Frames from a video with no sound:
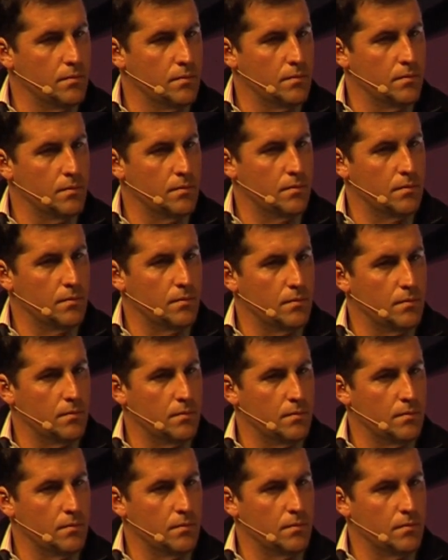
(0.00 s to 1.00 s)

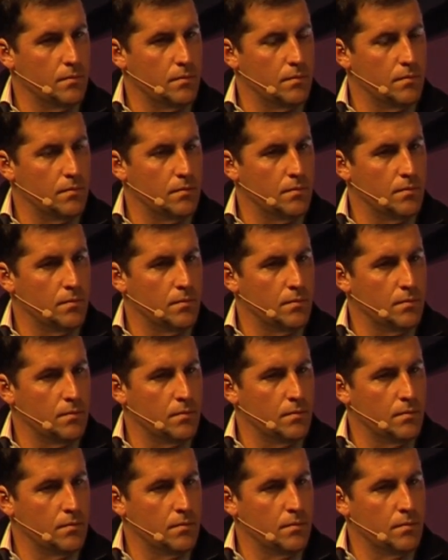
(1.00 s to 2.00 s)

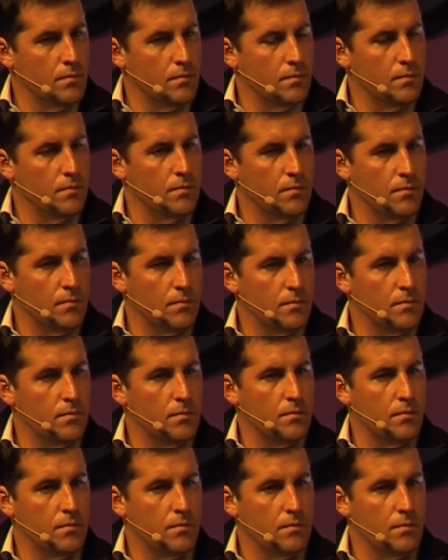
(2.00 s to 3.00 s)

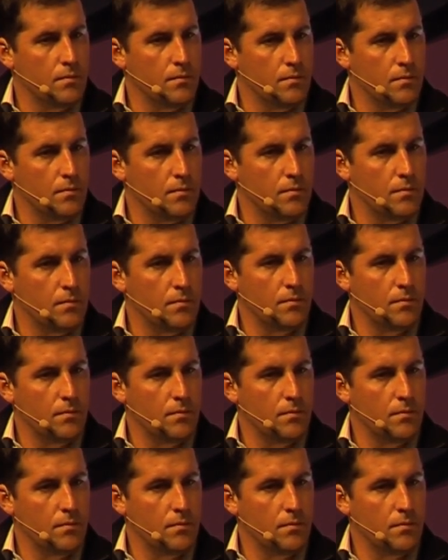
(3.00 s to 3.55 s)
This person isn't speaking.